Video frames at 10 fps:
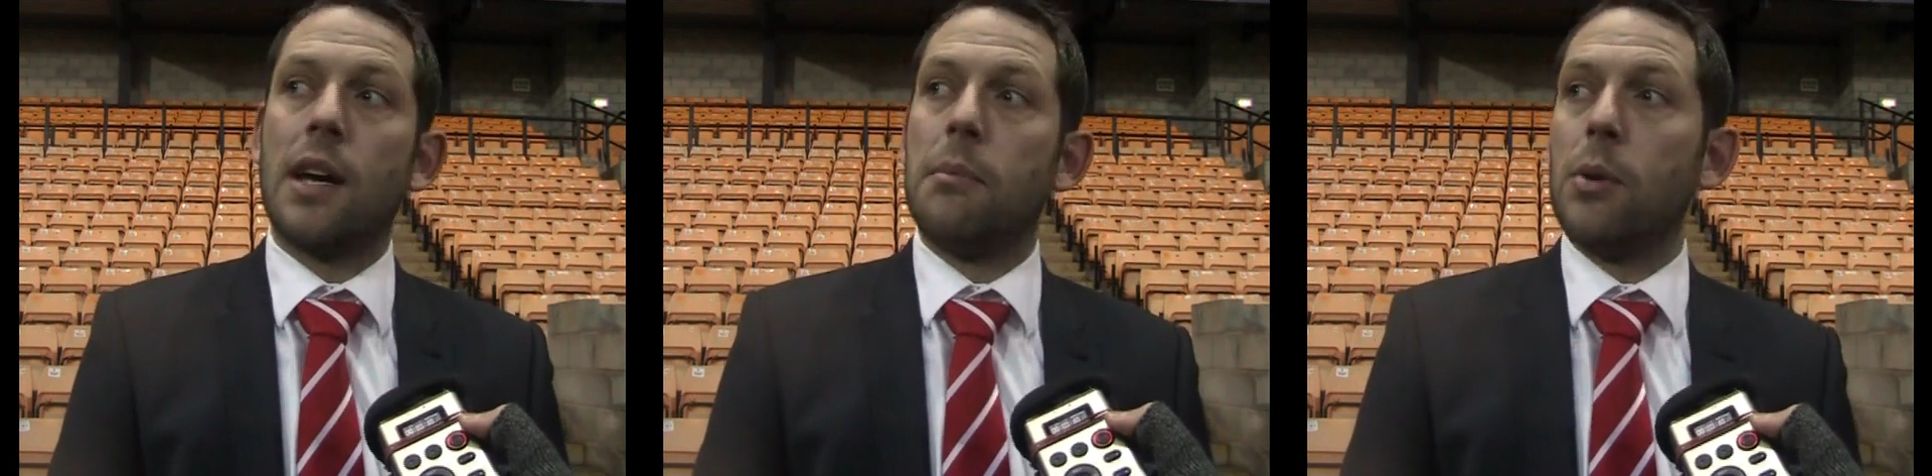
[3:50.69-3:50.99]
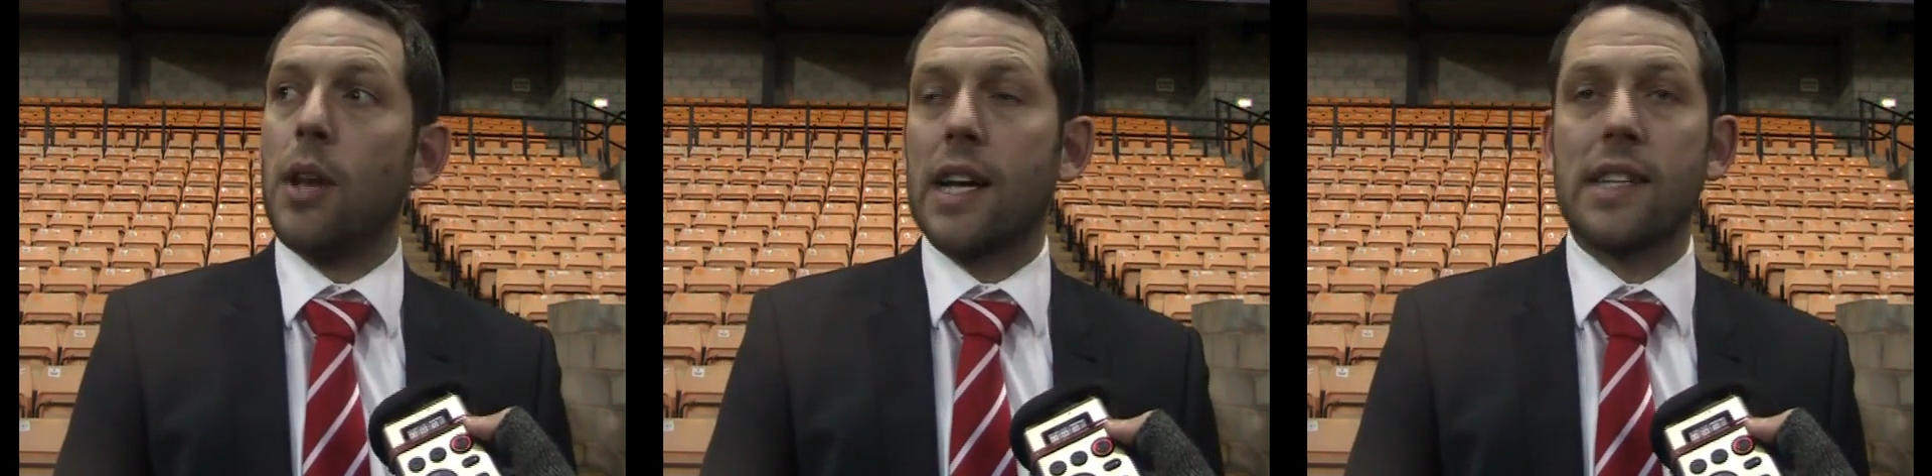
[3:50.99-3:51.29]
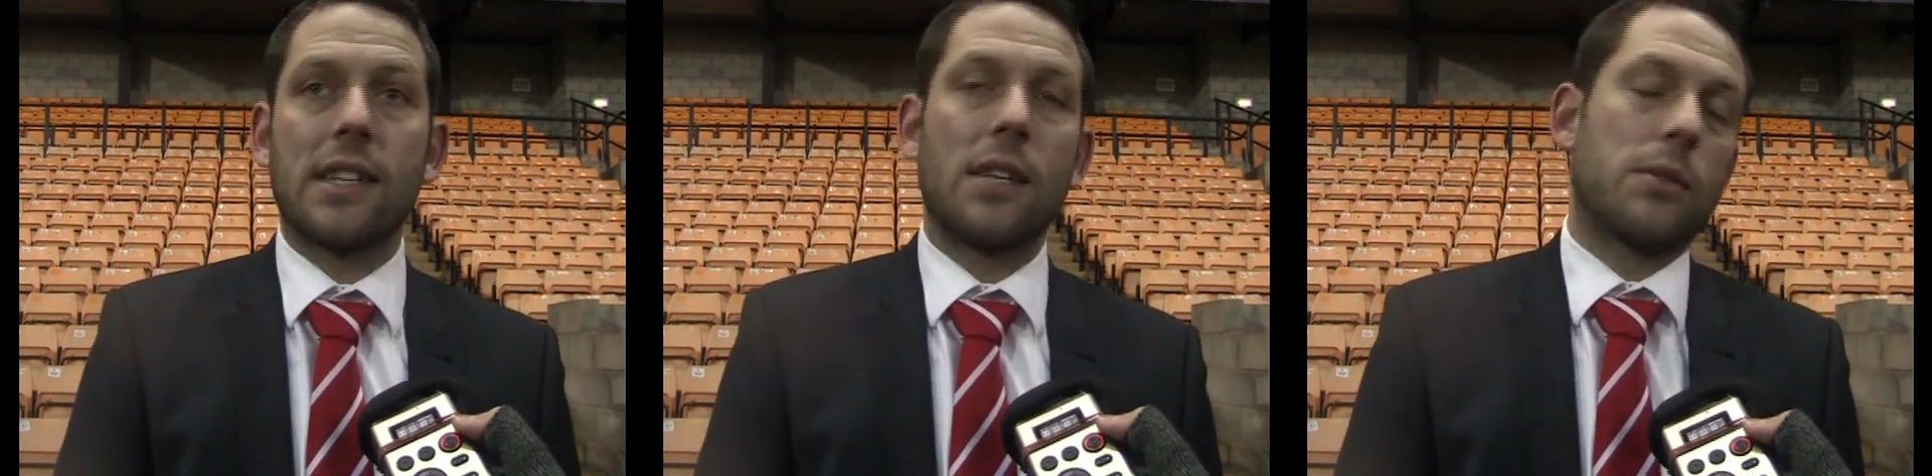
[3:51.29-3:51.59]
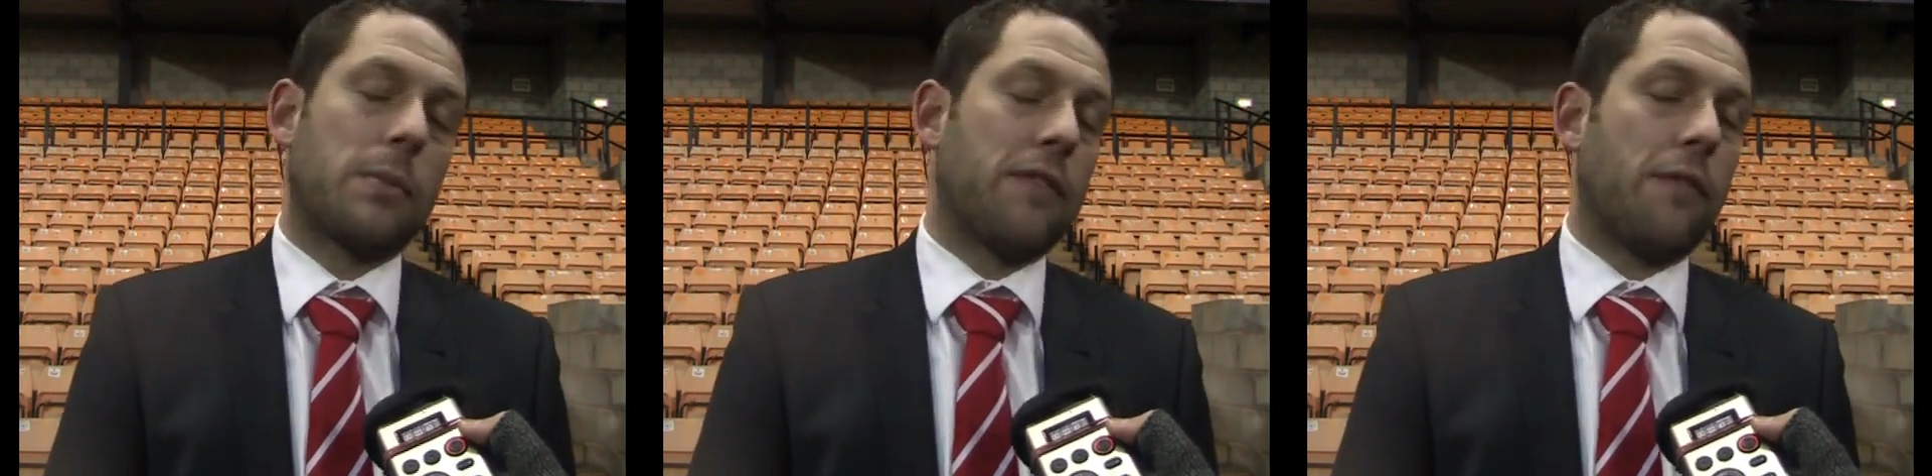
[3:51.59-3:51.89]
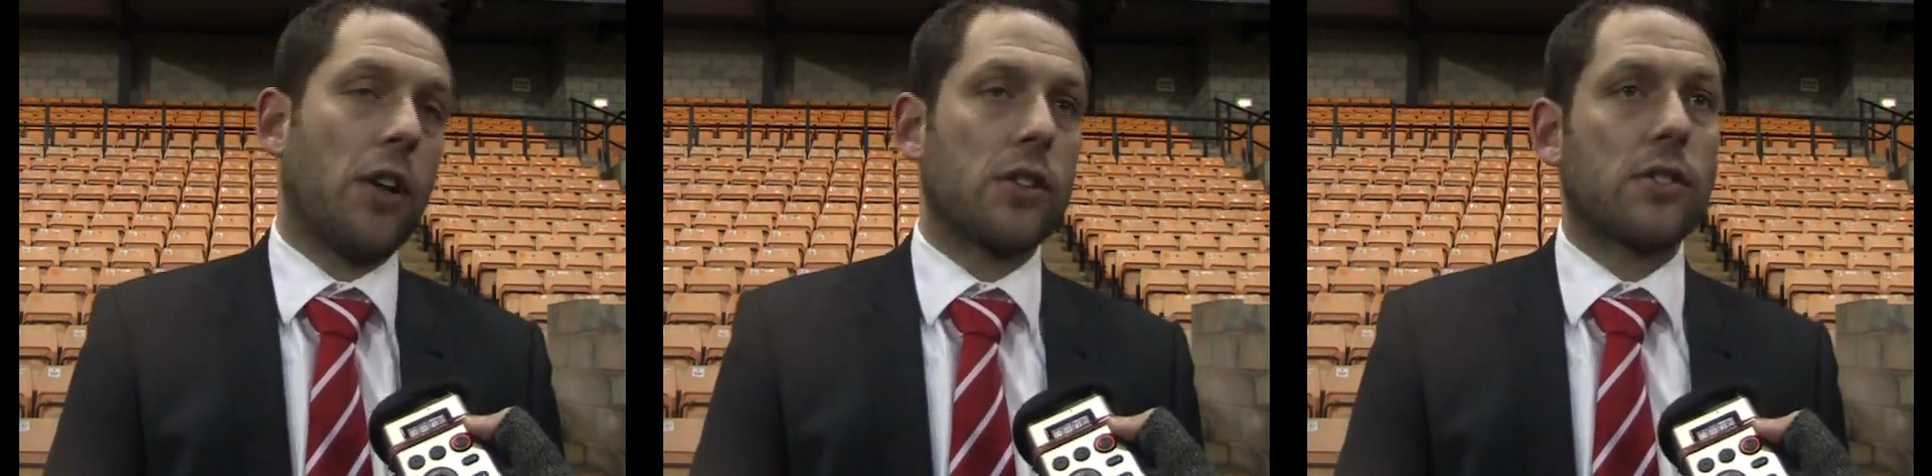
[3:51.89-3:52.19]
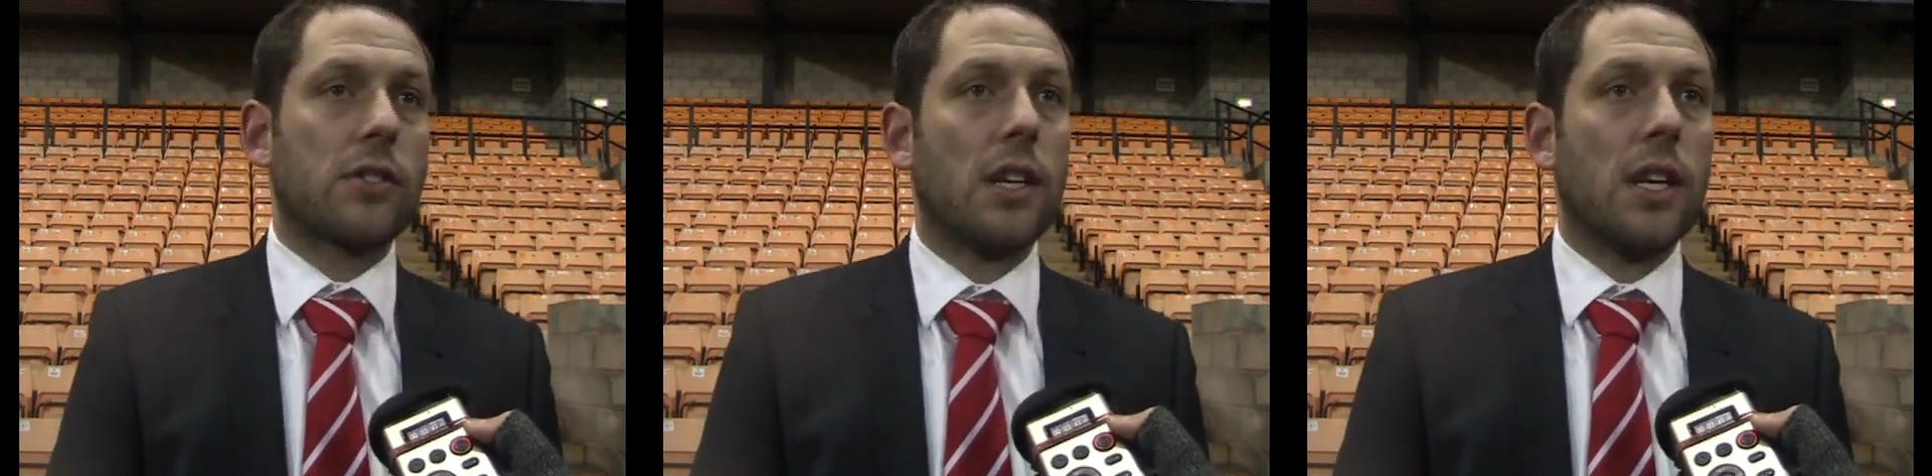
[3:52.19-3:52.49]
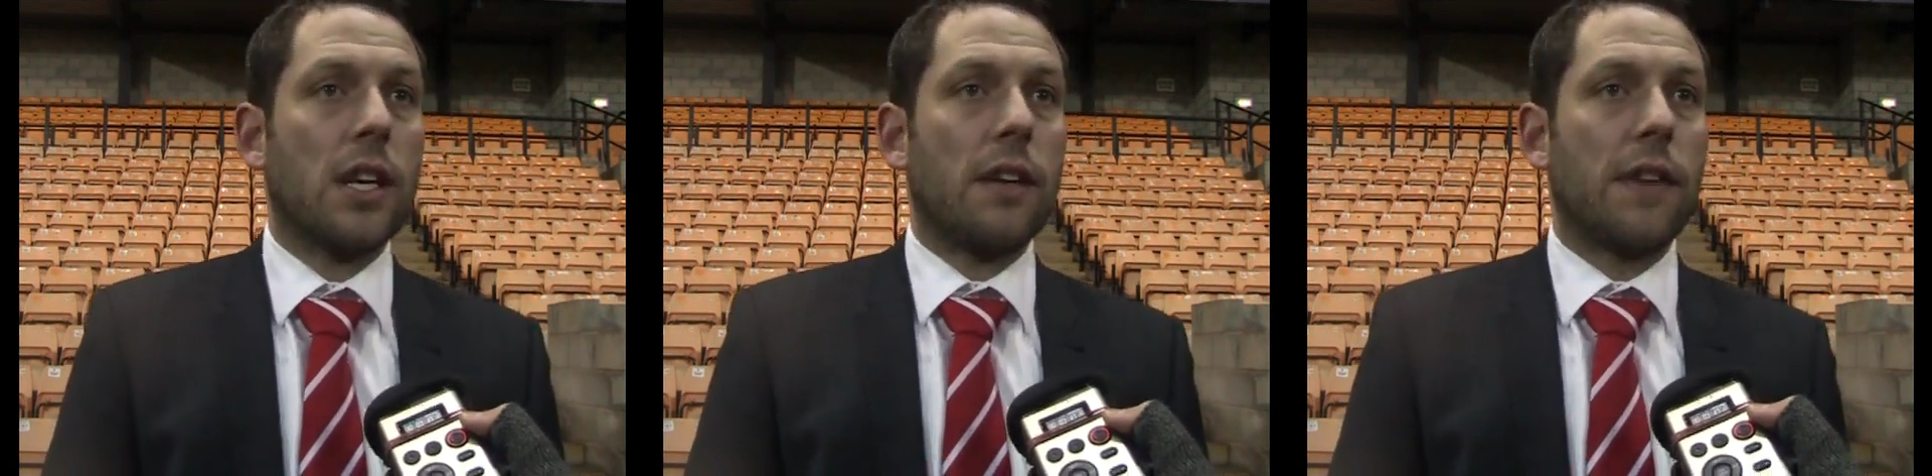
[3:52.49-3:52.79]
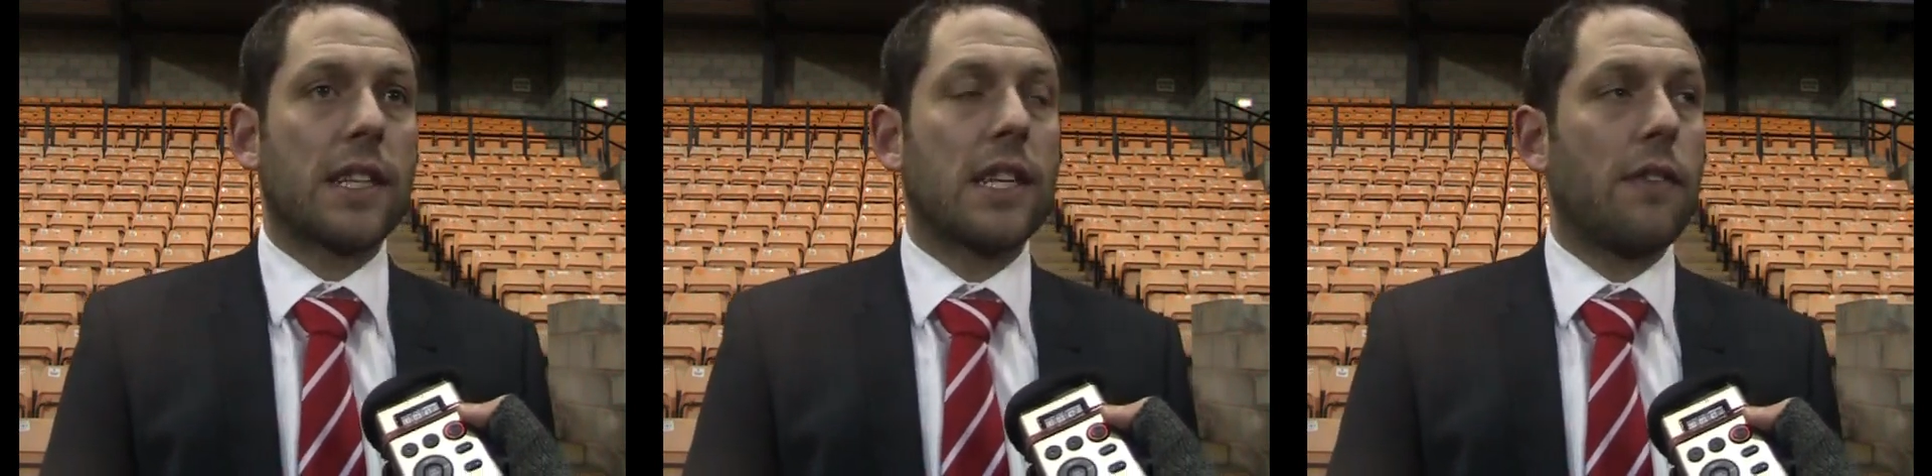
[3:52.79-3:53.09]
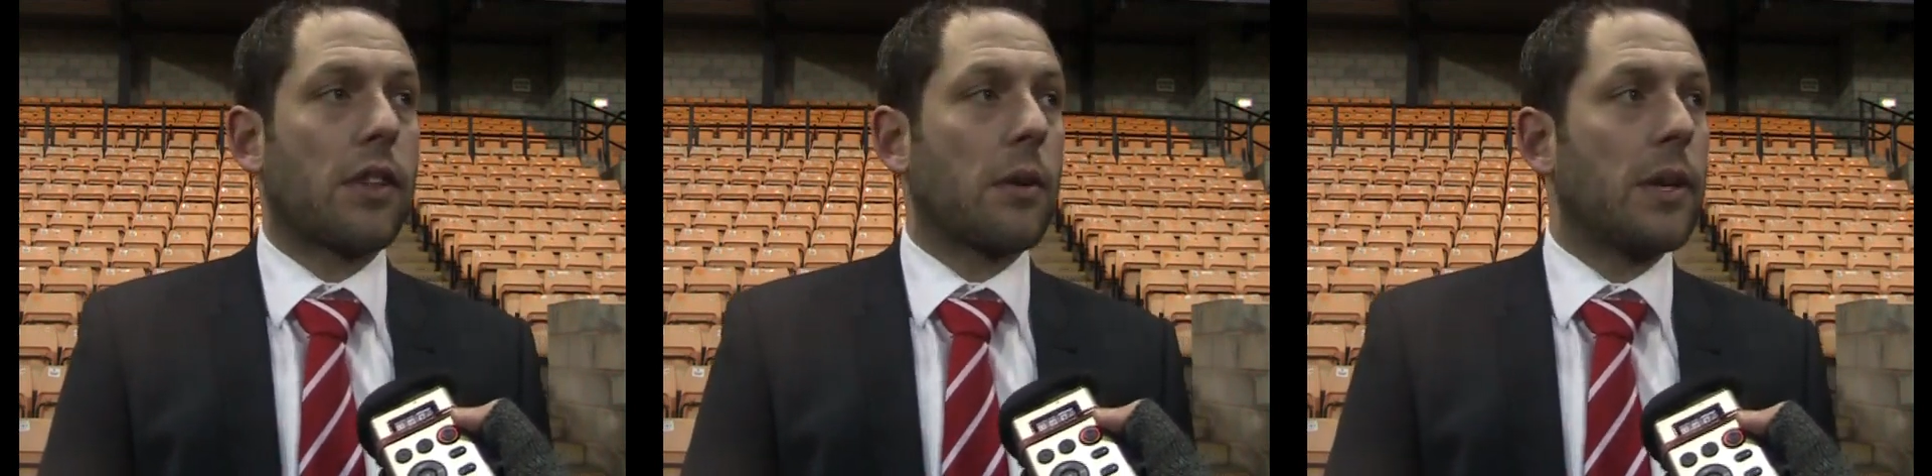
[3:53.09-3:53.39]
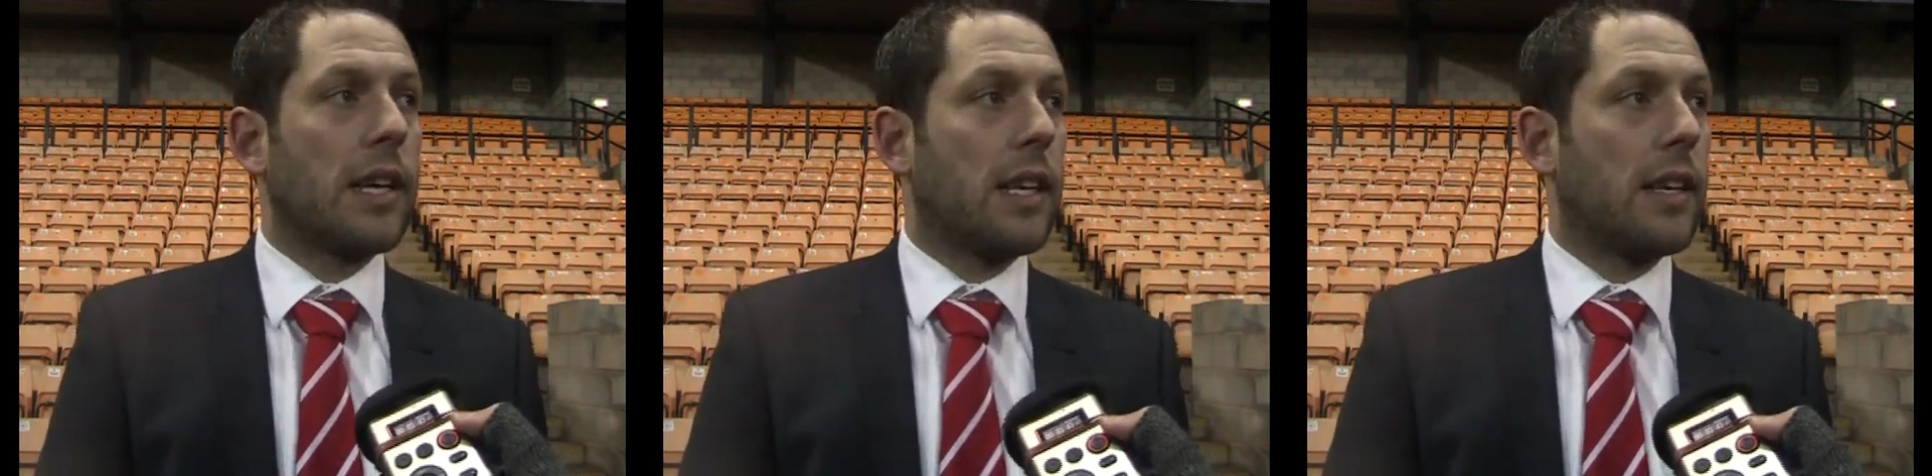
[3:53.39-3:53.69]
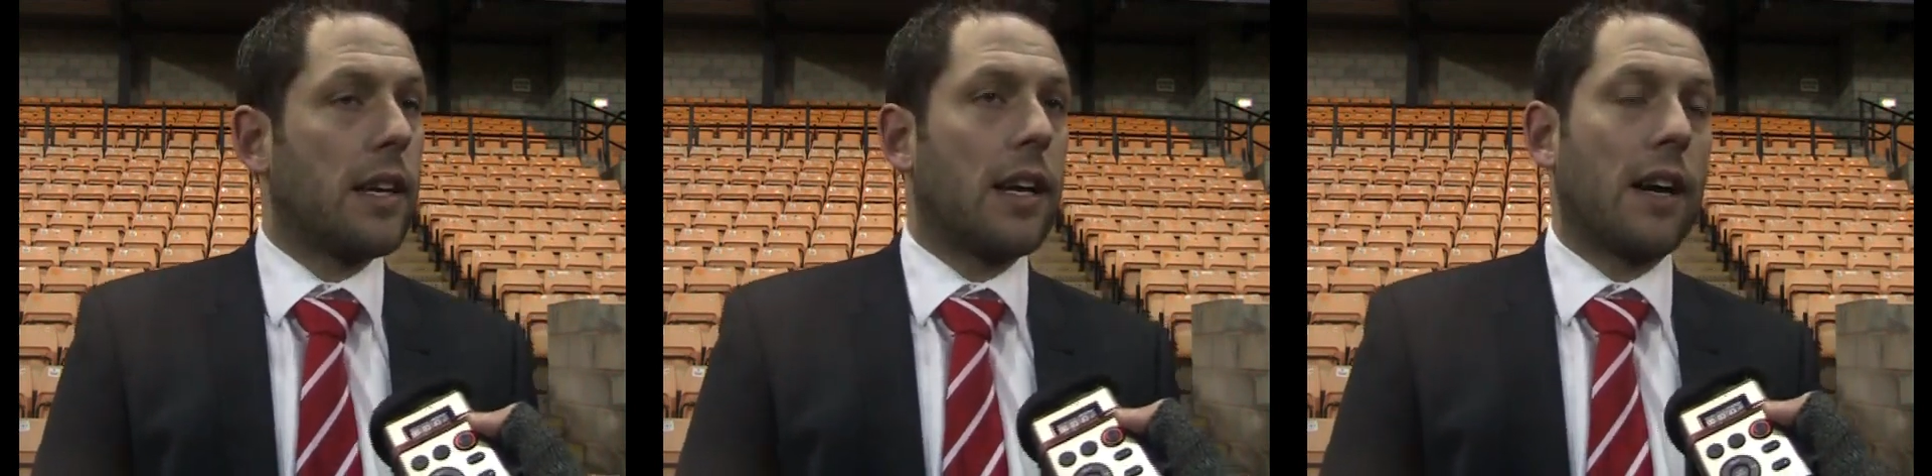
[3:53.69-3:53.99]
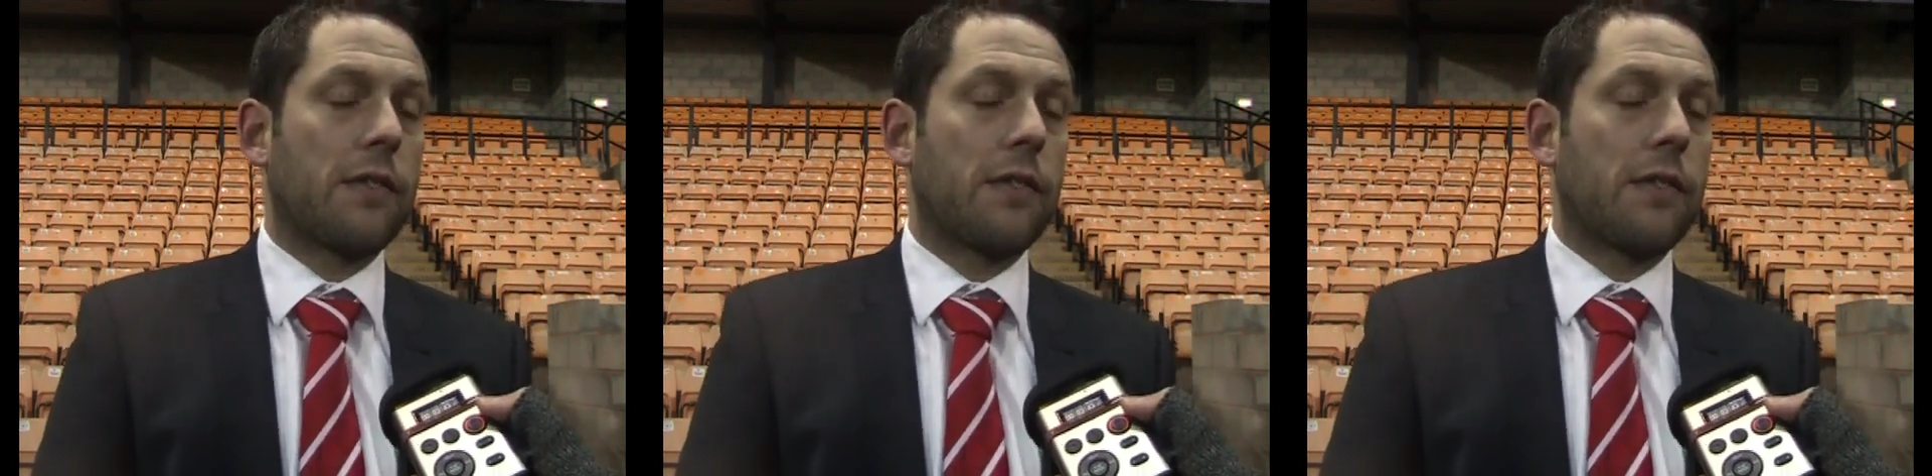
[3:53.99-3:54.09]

um, but like I said, it was a bit false, affected everything we did uh,